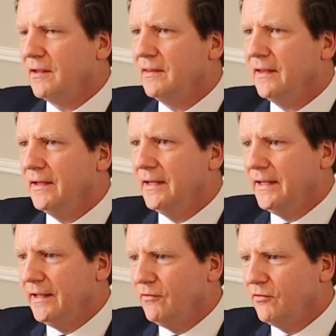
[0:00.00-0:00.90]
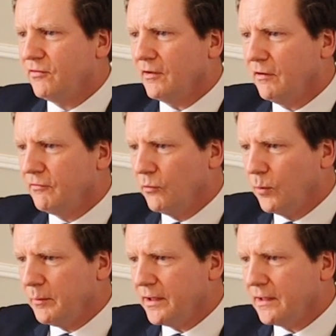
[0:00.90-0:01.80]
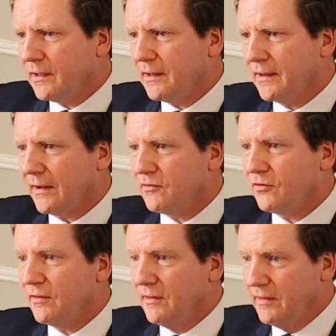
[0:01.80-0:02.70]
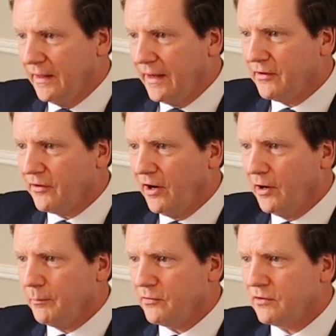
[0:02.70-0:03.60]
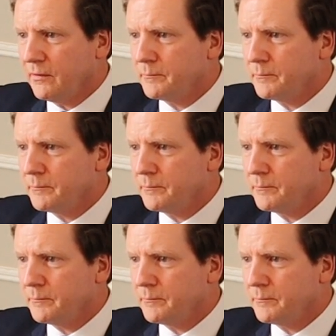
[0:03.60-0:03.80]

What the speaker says: the needs of the women that they had harmed.